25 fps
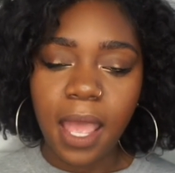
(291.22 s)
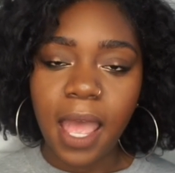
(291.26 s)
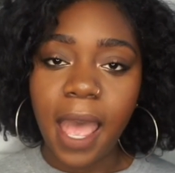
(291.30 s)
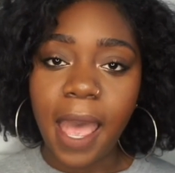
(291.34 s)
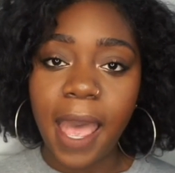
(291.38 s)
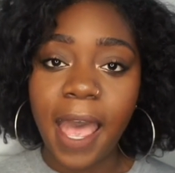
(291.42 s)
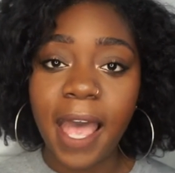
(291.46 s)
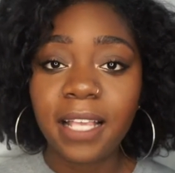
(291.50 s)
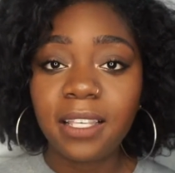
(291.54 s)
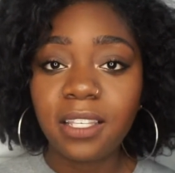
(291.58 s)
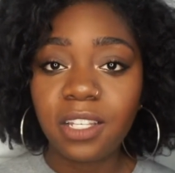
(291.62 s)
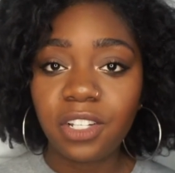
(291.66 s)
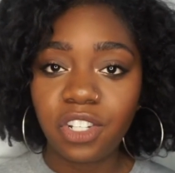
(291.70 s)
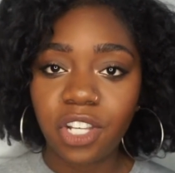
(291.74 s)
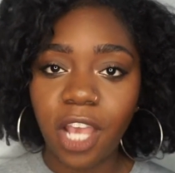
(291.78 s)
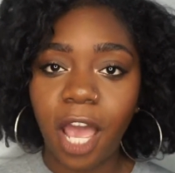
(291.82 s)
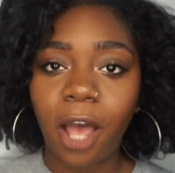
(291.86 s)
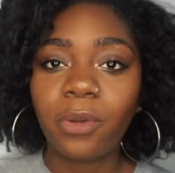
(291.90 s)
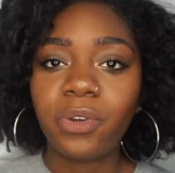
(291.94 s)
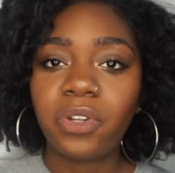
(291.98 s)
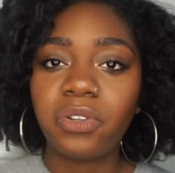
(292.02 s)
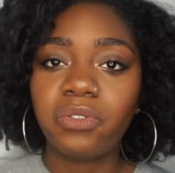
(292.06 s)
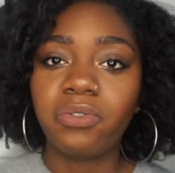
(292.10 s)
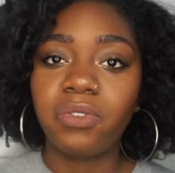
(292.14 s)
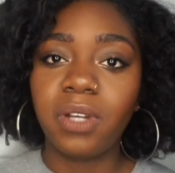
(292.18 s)
as a
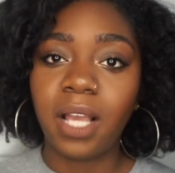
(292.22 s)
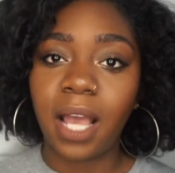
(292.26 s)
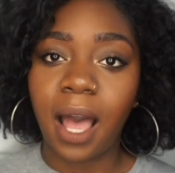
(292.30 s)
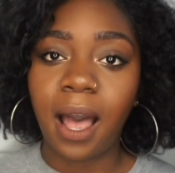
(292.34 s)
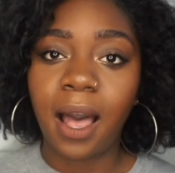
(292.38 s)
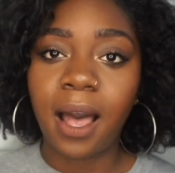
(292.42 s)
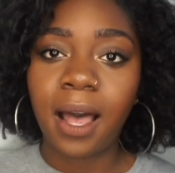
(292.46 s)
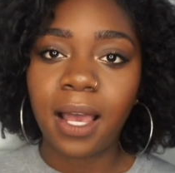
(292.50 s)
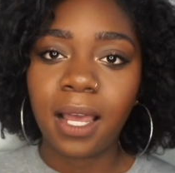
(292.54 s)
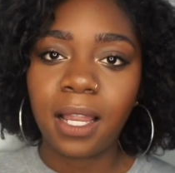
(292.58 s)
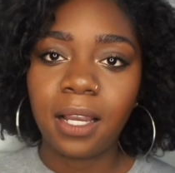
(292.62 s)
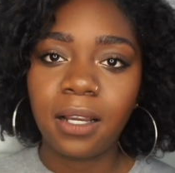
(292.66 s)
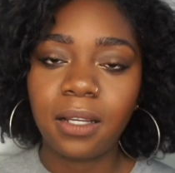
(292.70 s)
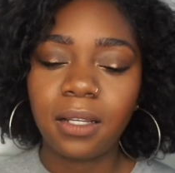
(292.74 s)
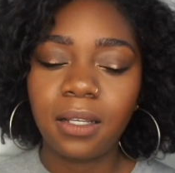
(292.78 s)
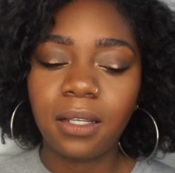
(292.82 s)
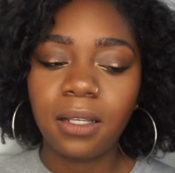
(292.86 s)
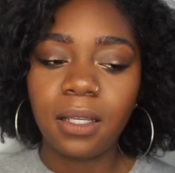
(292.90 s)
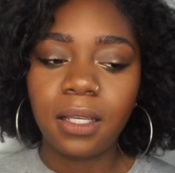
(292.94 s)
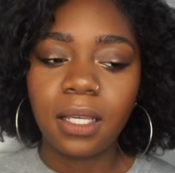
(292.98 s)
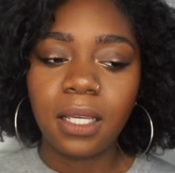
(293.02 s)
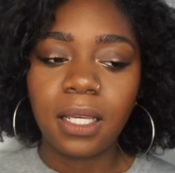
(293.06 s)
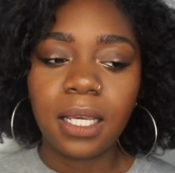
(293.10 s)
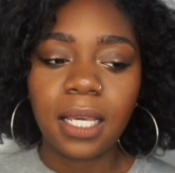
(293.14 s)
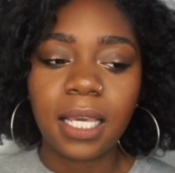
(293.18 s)
child of God,
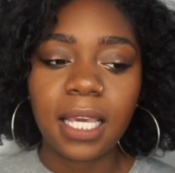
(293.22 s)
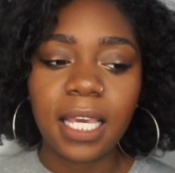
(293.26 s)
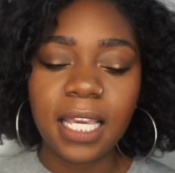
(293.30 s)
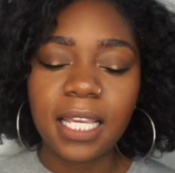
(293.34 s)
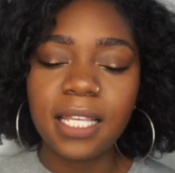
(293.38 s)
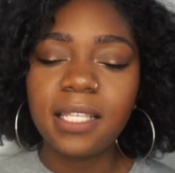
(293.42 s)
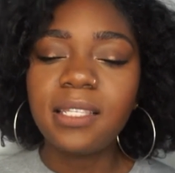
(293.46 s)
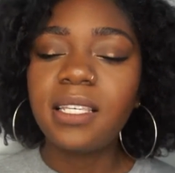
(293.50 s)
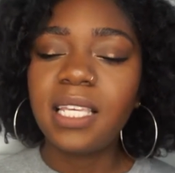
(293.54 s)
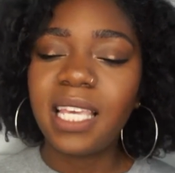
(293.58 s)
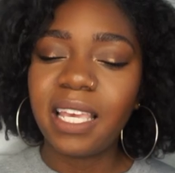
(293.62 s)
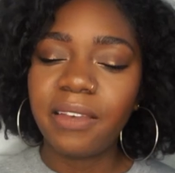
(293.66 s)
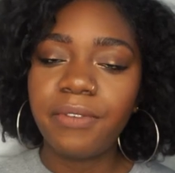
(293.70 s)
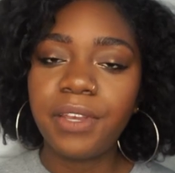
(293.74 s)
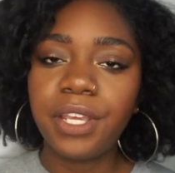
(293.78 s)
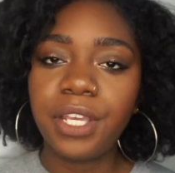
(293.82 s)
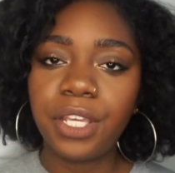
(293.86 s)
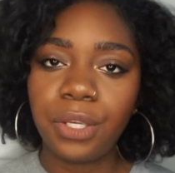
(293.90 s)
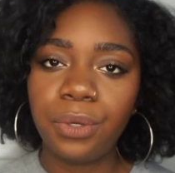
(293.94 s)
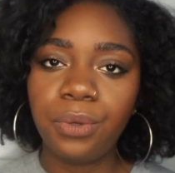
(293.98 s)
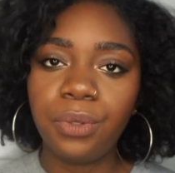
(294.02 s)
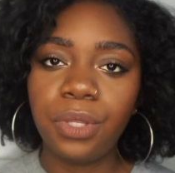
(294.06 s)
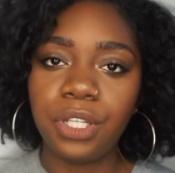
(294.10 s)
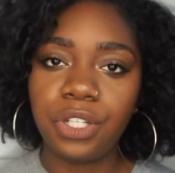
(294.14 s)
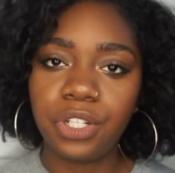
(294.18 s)
He's giving
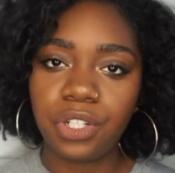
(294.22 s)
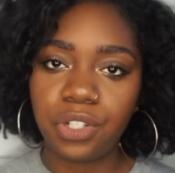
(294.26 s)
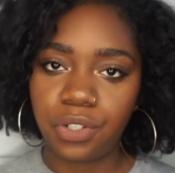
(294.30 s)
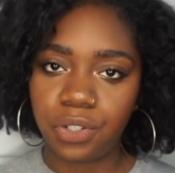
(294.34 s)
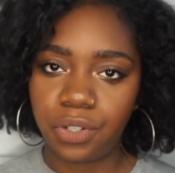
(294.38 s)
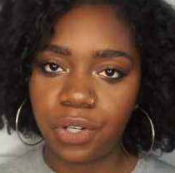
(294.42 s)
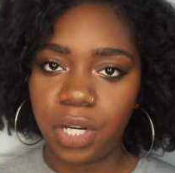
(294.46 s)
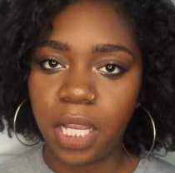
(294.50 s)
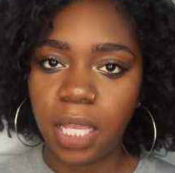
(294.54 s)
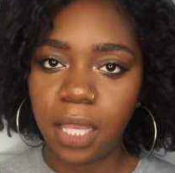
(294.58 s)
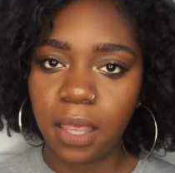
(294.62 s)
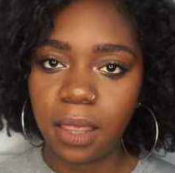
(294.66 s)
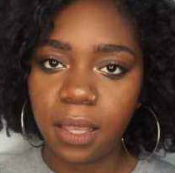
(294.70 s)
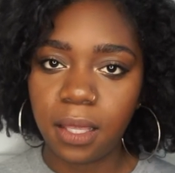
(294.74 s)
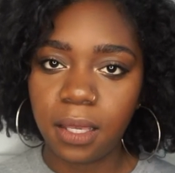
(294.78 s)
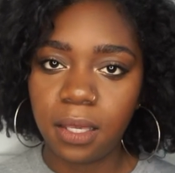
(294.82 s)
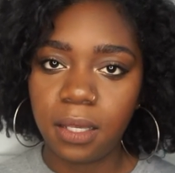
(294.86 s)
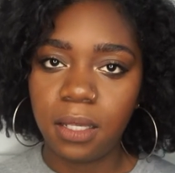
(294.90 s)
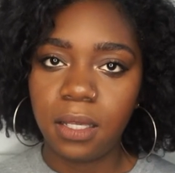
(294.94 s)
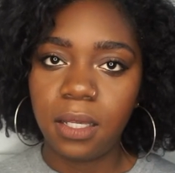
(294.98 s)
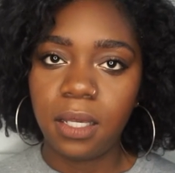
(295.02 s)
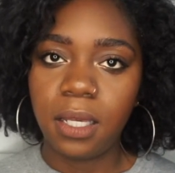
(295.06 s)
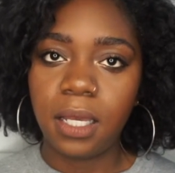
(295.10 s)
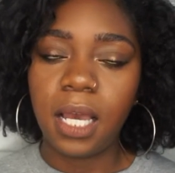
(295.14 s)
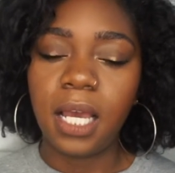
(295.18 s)
you the strength,
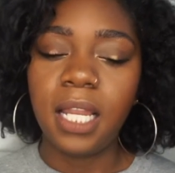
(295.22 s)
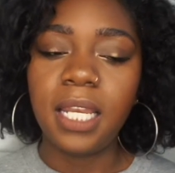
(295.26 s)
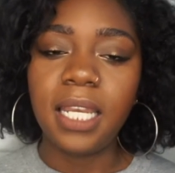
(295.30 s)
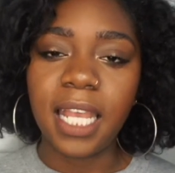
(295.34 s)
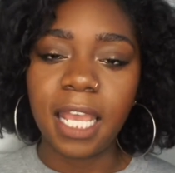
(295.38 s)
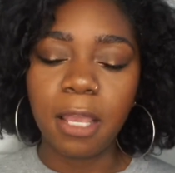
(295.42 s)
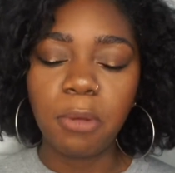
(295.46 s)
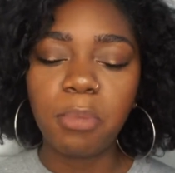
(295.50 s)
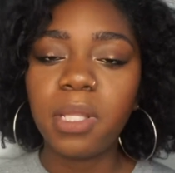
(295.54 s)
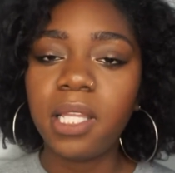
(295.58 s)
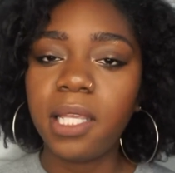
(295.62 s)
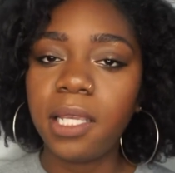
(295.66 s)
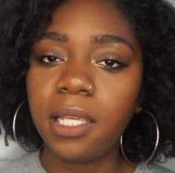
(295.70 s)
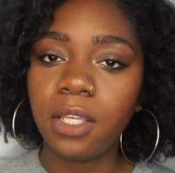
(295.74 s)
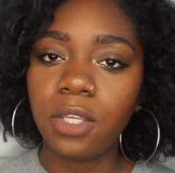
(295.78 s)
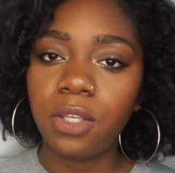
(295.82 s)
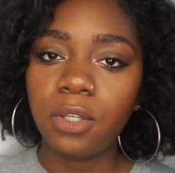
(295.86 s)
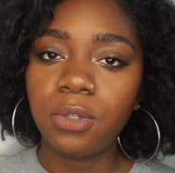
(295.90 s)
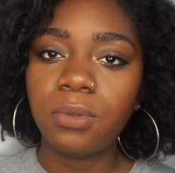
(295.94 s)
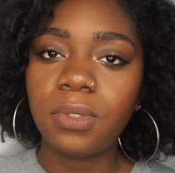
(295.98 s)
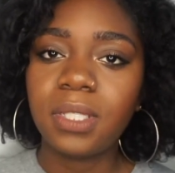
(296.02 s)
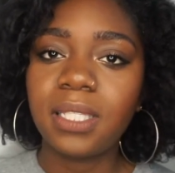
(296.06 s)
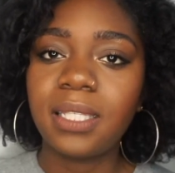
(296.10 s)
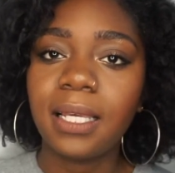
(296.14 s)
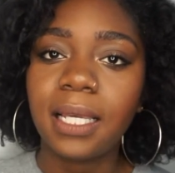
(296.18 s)
enabling
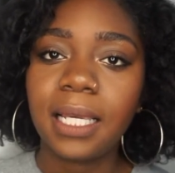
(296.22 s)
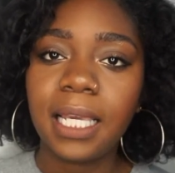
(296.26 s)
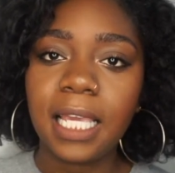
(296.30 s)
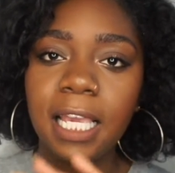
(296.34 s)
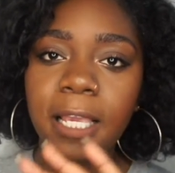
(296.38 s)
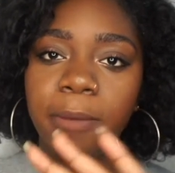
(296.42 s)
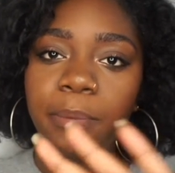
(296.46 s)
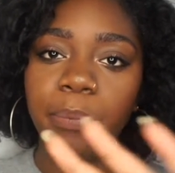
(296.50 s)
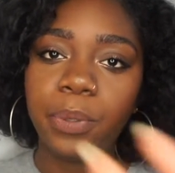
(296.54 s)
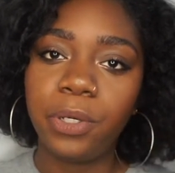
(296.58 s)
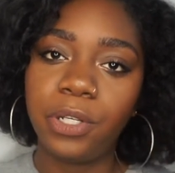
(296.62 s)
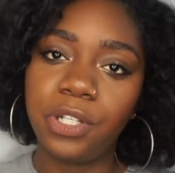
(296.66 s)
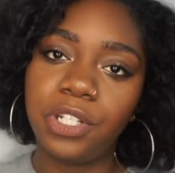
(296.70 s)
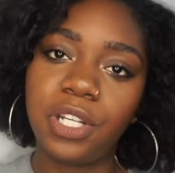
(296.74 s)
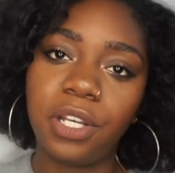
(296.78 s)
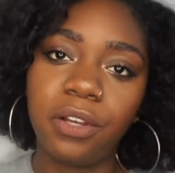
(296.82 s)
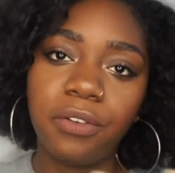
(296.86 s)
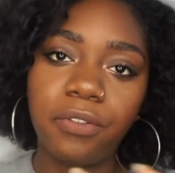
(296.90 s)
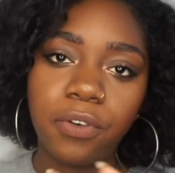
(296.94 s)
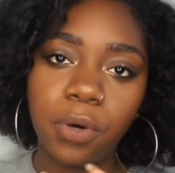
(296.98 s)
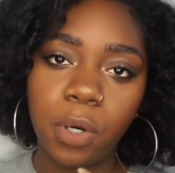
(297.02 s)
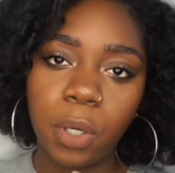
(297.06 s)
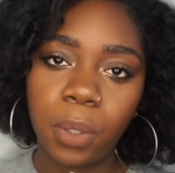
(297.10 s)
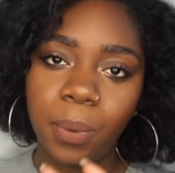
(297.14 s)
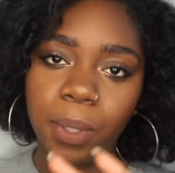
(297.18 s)
you to keep pushing
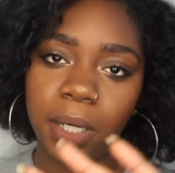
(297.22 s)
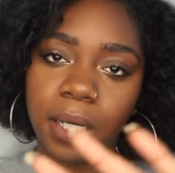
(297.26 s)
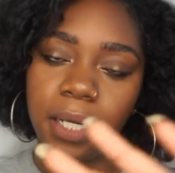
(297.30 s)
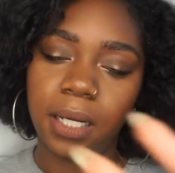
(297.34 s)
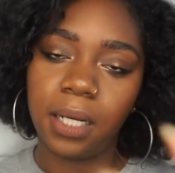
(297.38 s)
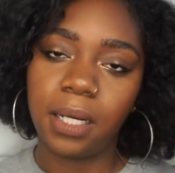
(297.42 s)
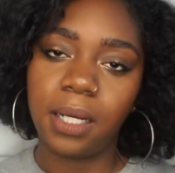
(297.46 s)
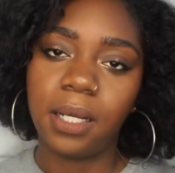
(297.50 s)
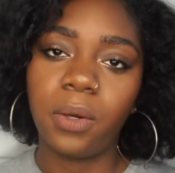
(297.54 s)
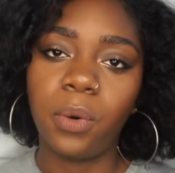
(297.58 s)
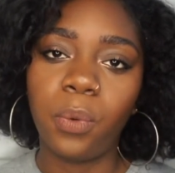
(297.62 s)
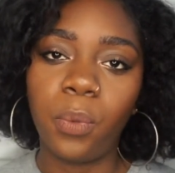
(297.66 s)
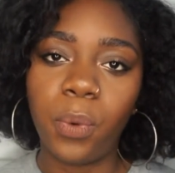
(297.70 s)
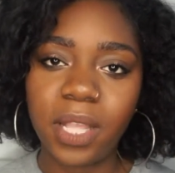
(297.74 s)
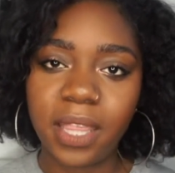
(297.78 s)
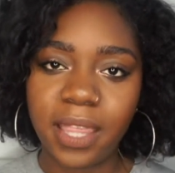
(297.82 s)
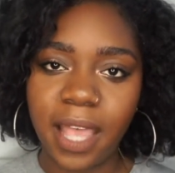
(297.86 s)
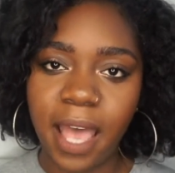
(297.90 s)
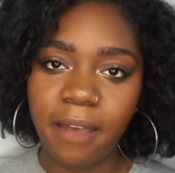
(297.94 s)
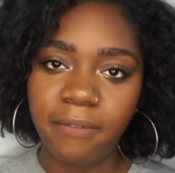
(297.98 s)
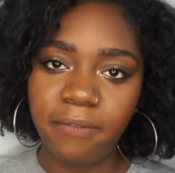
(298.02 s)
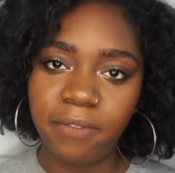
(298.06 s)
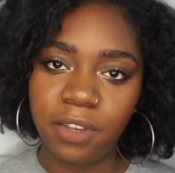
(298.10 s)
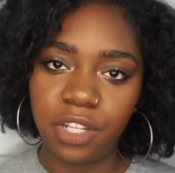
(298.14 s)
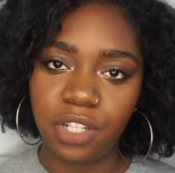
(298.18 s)
forward with
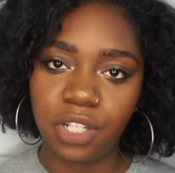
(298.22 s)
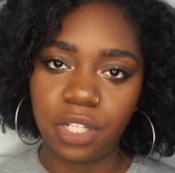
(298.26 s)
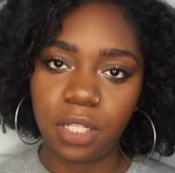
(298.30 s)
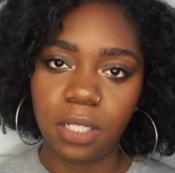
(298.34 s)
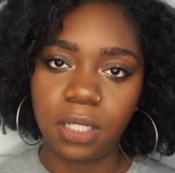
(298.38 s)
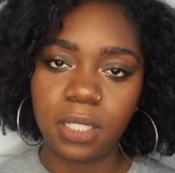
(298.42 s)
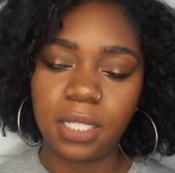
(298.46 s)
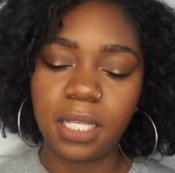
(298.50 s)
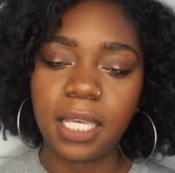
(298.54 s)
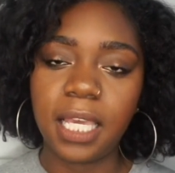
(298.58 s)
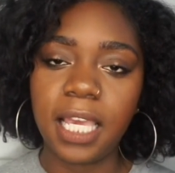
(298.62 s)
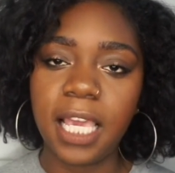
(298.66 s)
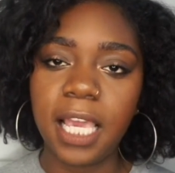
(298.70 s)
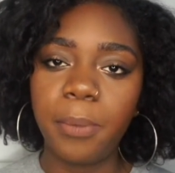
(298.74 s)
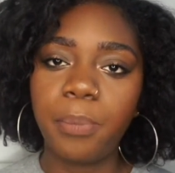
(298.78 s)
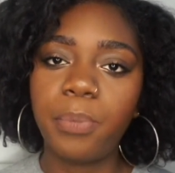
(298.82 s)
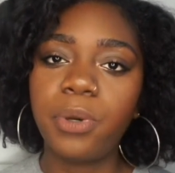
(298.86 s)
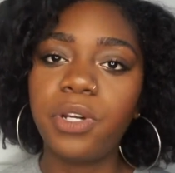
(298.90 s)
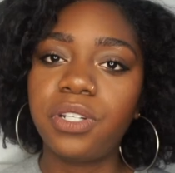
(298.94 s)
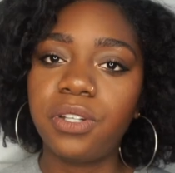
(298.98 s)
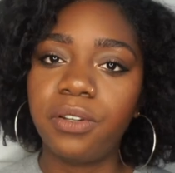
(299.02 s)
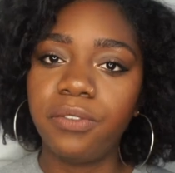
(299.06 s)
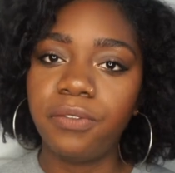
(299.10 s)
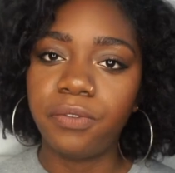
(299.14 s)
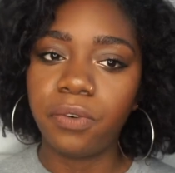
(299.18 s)
that vision, to keep
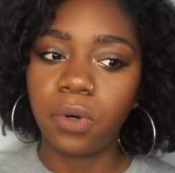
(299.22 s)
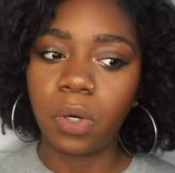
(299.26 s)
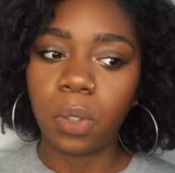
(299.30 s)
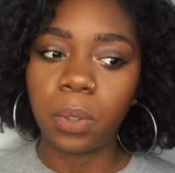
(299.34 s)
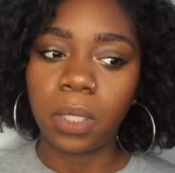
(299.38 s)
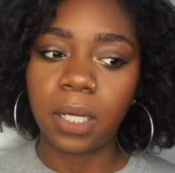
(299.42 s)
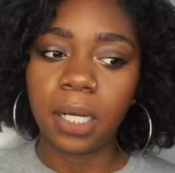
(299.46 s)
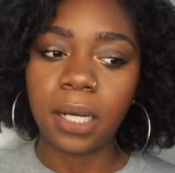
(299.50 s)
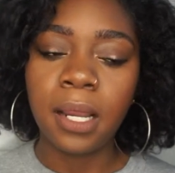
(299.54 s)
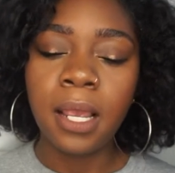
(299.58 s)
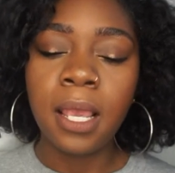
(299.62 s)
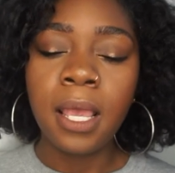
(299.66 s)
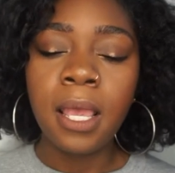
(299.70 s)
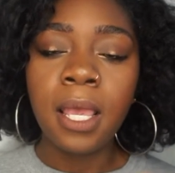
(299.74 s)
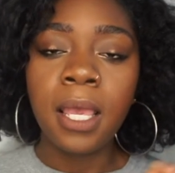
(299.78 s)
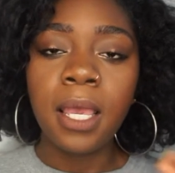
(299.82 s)
pushing forward.